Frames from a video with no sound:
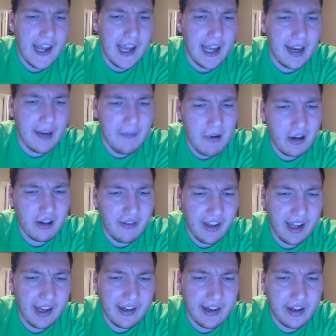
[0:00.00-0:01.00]
and a pair of
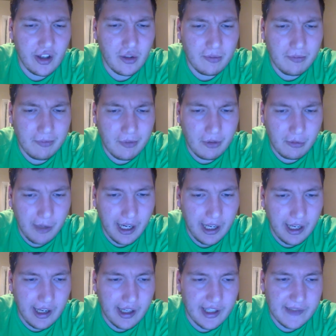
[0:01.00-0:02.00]
handheld ray
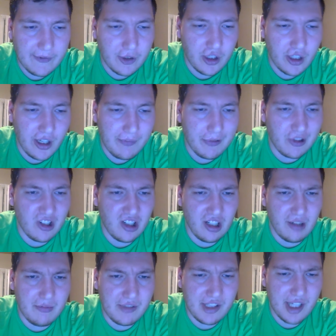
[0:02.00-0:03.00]
guns for her upper
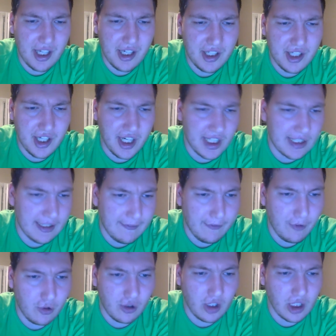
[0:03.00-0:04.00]
arms. She has
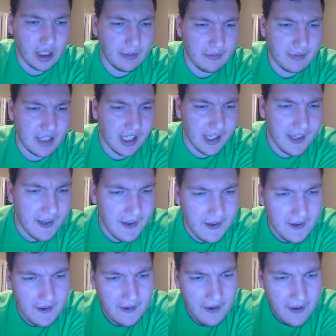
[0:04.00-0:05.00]
4 arms.
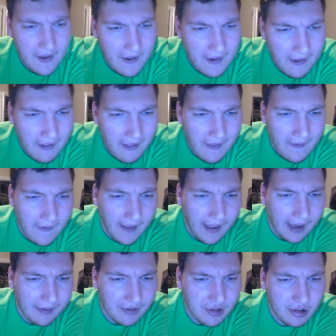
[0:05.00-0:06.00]

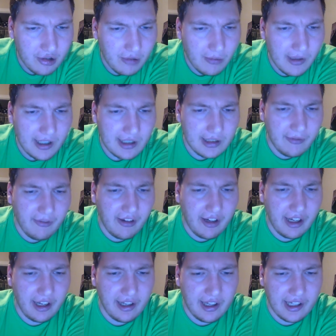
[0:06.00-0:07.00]
After a while of
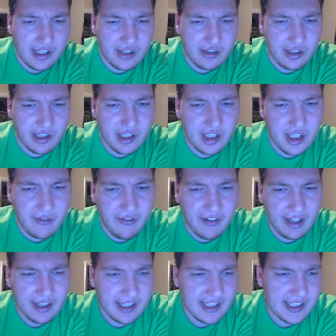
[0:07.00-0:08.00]
fighting Kaijerikus, she
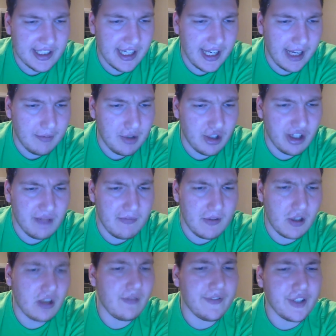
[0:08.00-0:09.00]
finally stabbed her in
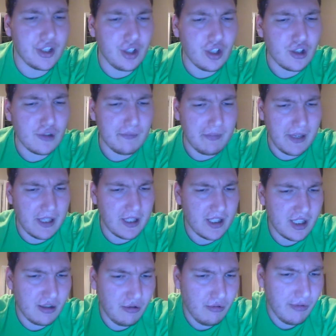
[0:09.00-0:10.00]
both of her
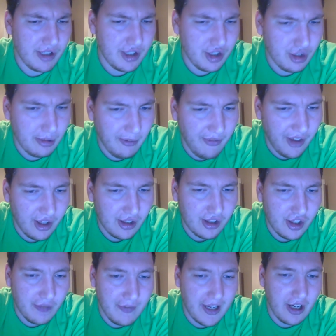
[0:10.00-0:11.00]
armpits, which are revealed
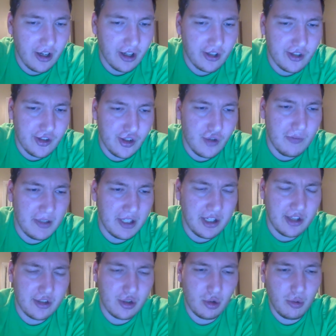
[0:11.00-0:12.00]
to be her 2
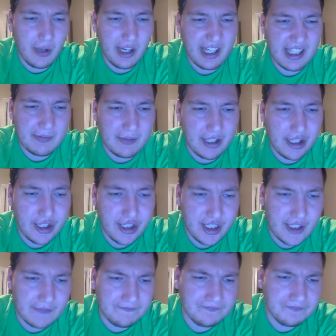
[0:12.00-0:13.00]
potential weak spots.